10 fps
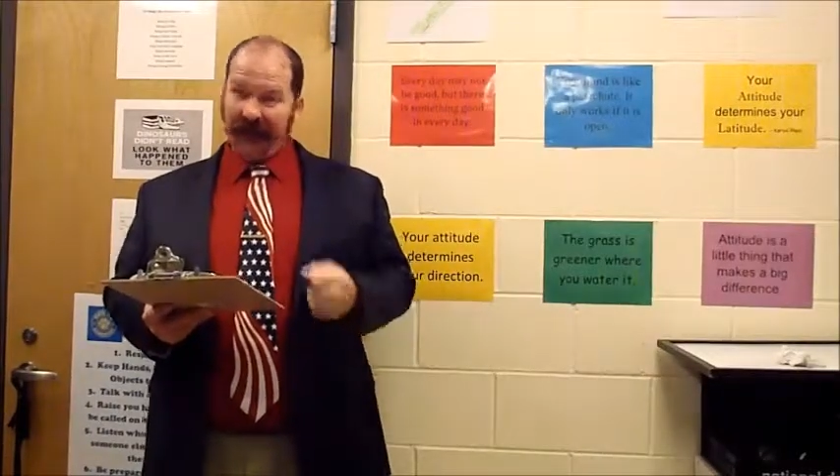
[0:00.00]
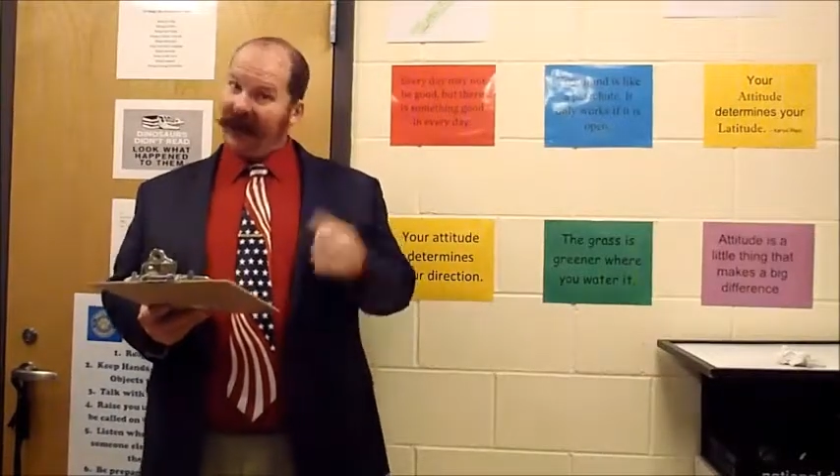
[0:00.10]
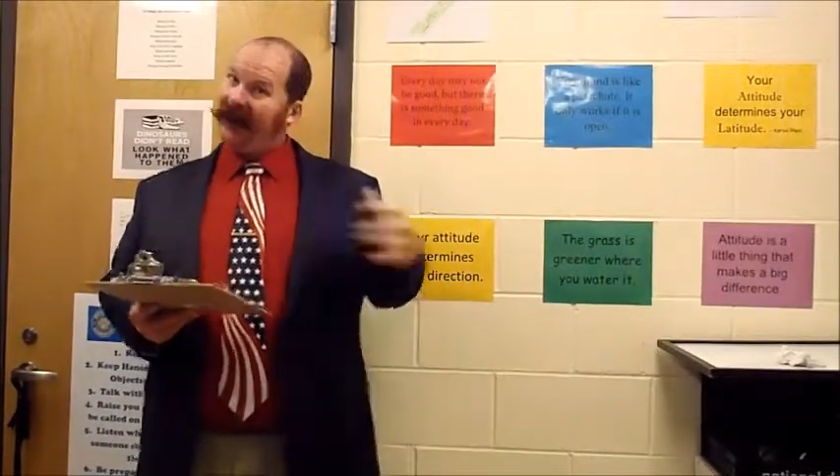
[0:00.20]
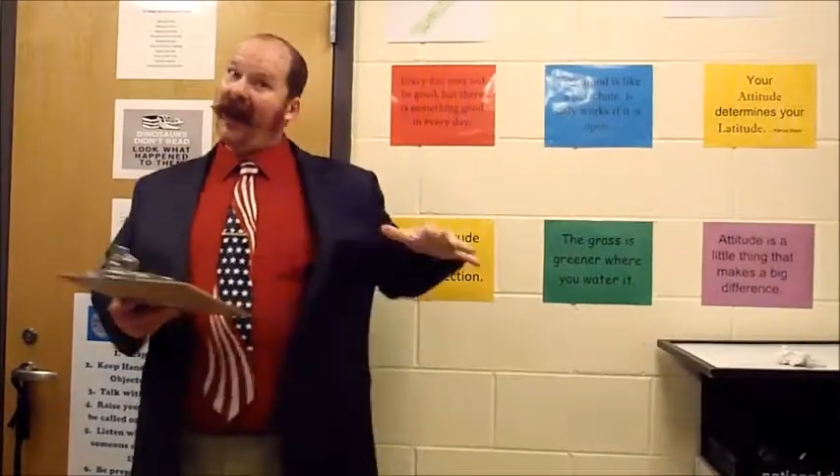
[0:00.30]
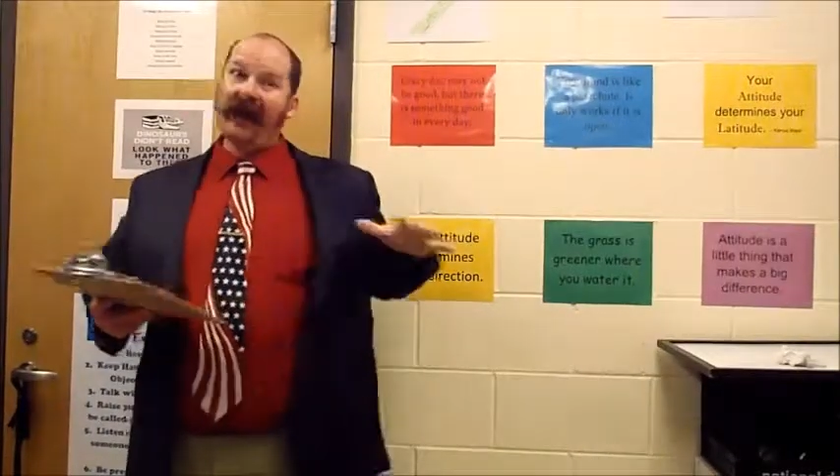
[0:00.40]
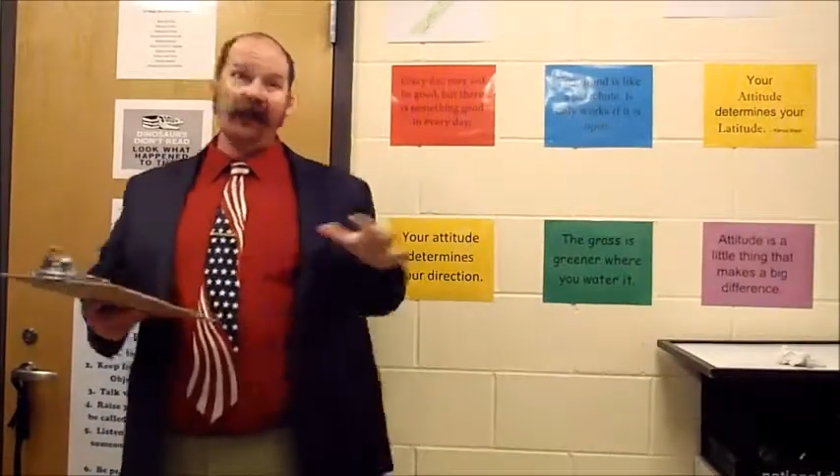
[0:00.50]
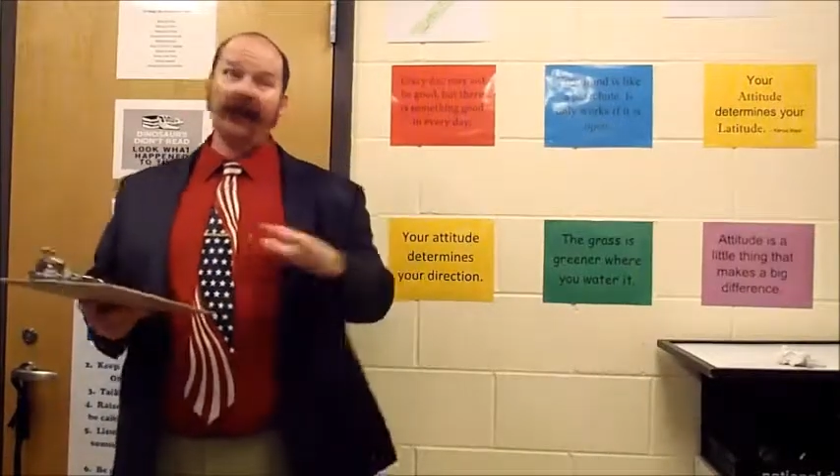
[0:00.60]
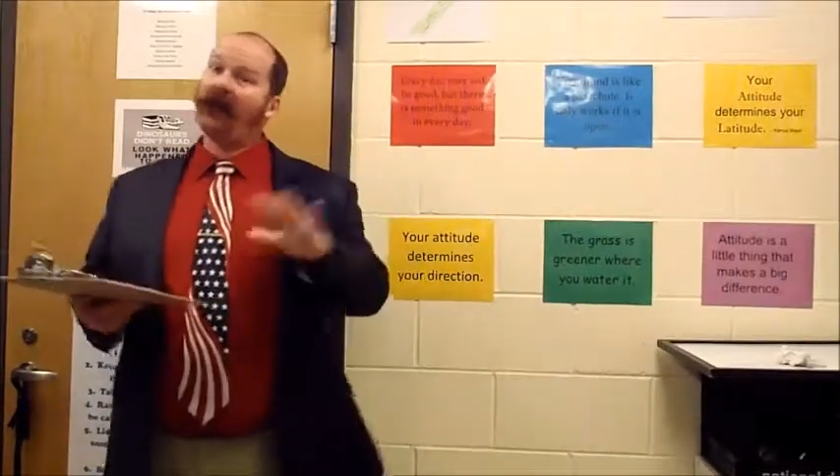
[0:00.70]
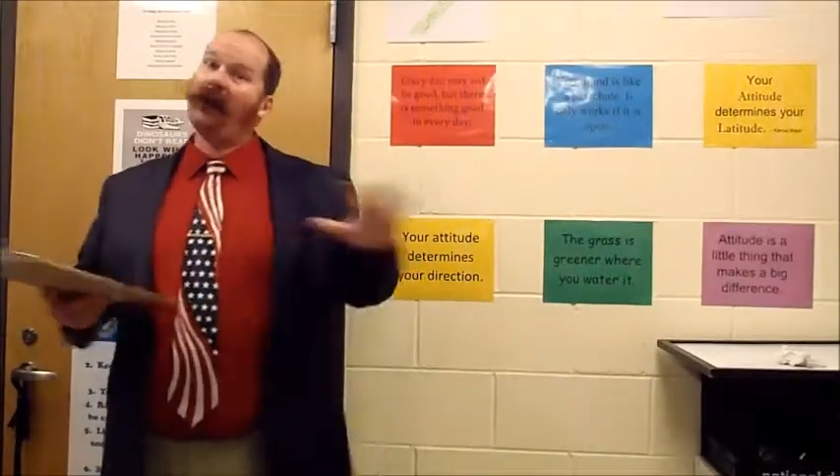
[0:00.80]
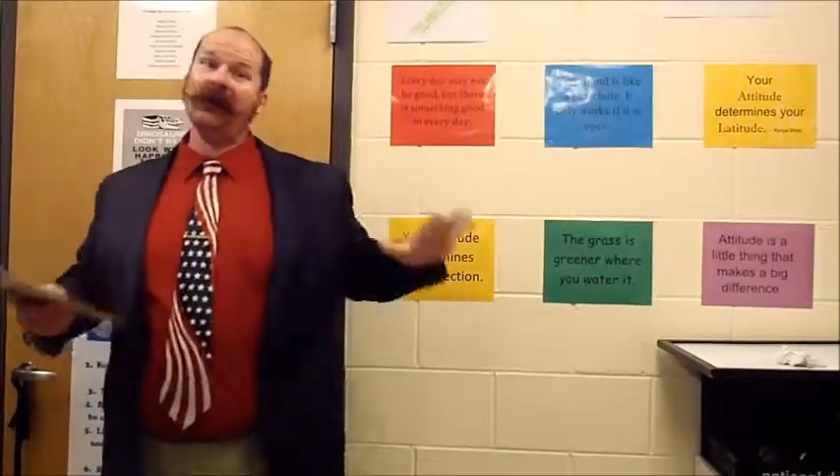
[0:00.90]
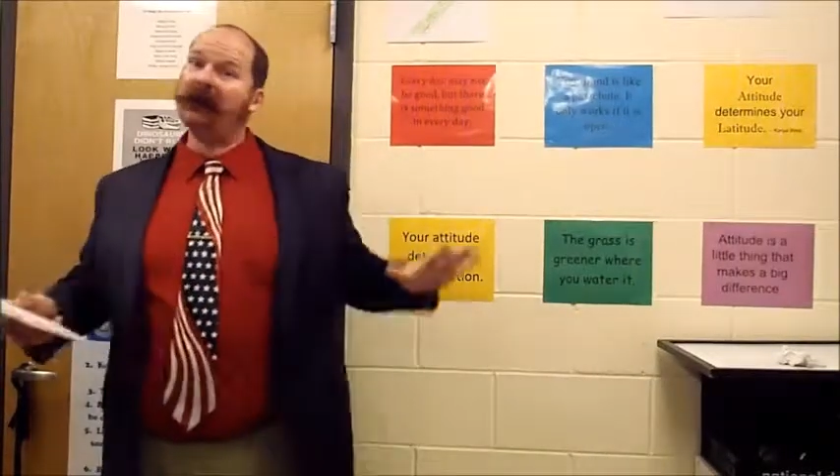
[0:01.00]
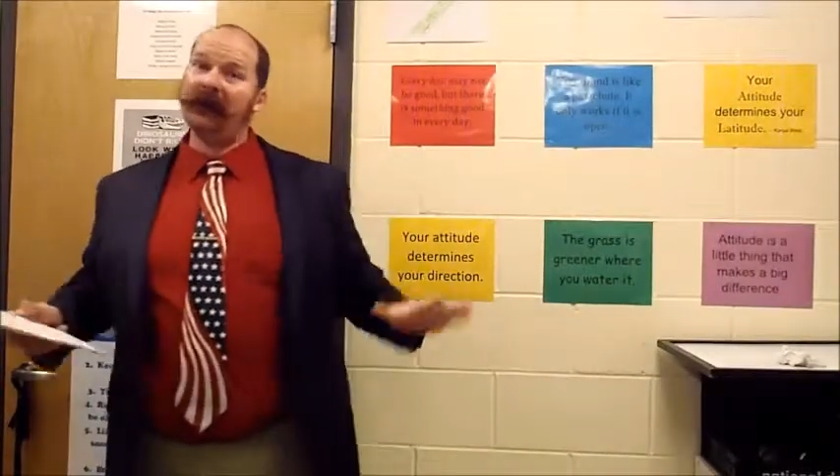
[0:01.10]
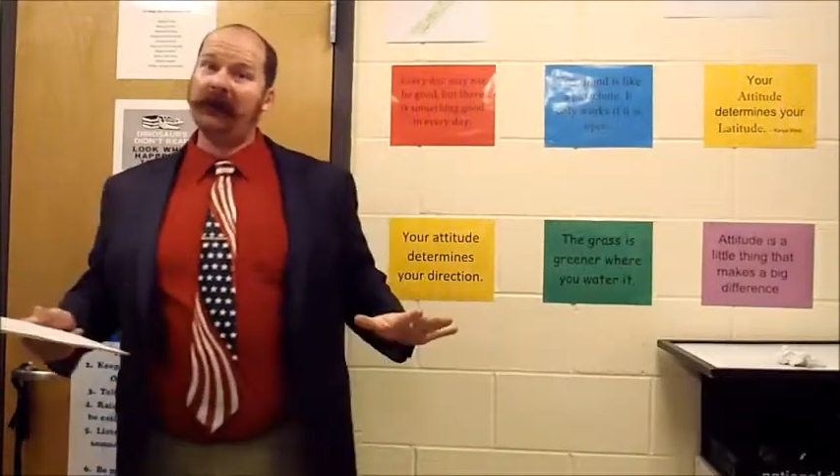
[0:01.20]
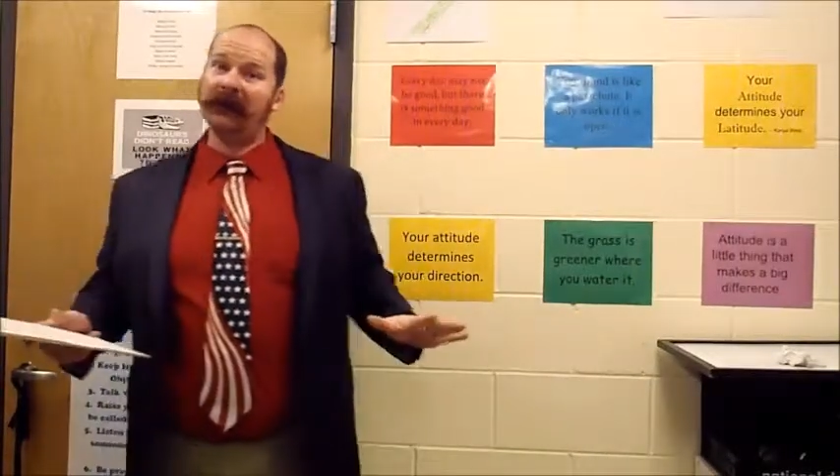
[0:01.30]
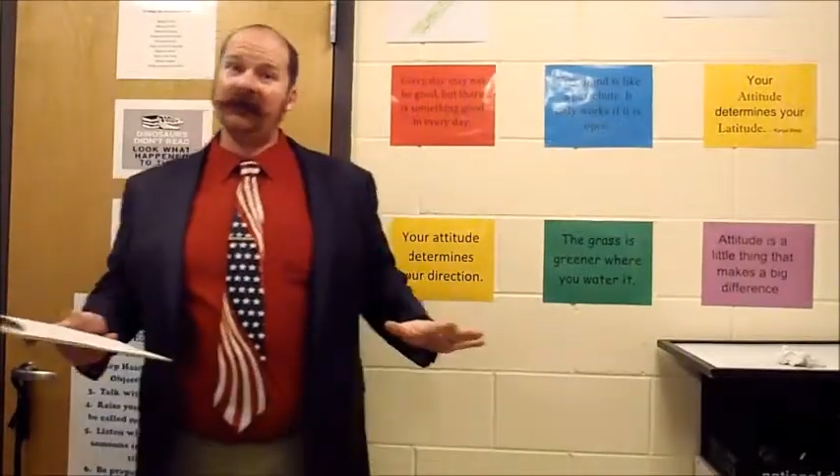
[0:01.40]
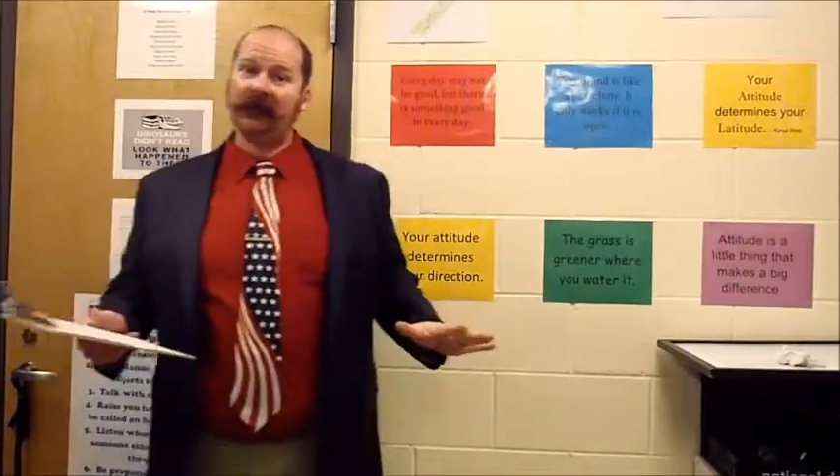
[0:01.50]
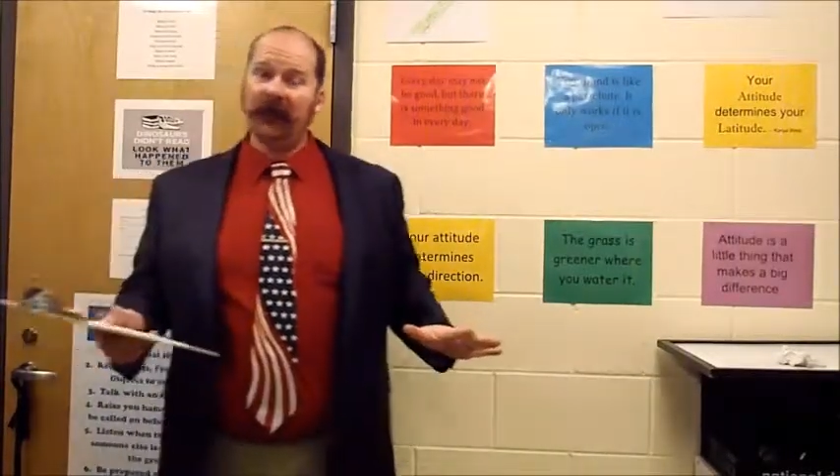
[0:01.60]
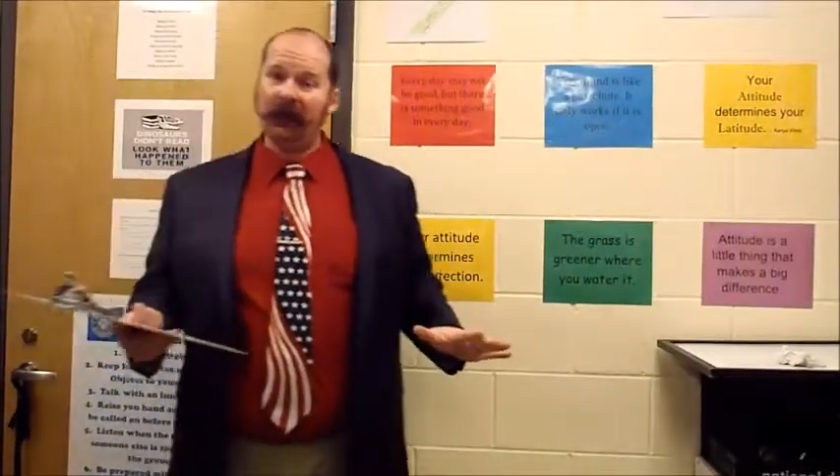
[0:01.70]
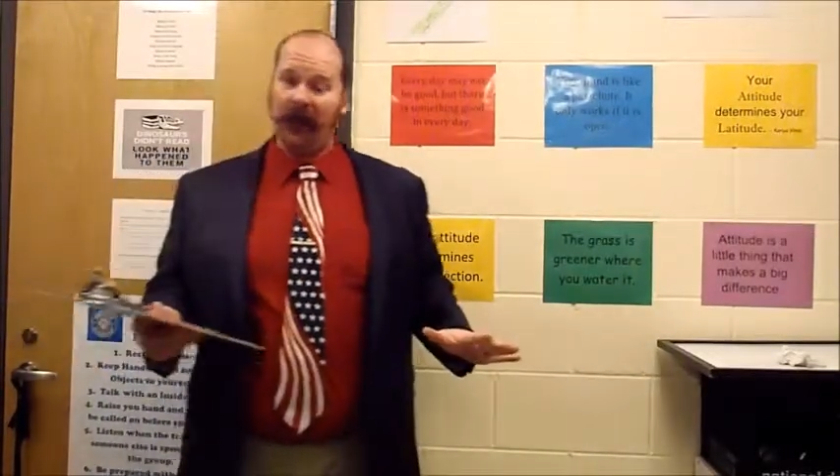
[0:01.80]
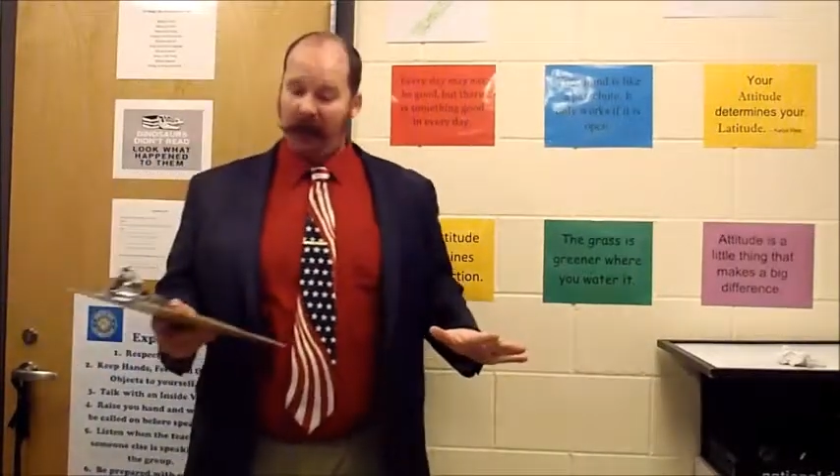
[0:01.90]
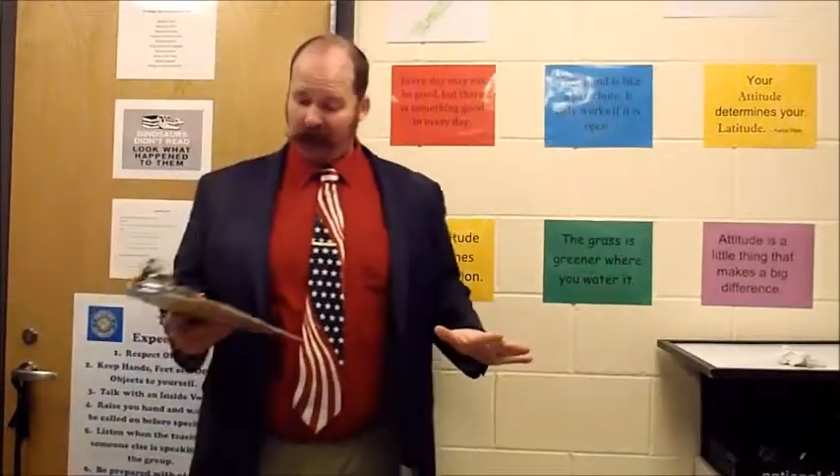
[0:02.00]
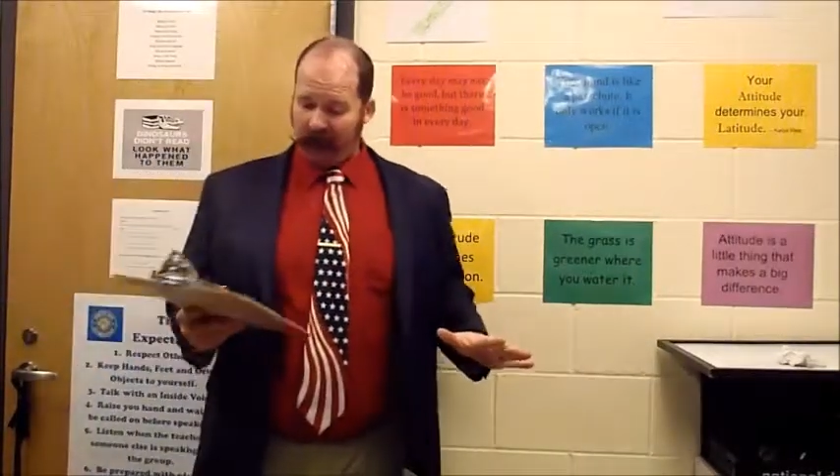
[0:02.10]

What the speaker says: And now we totally flipping the script on.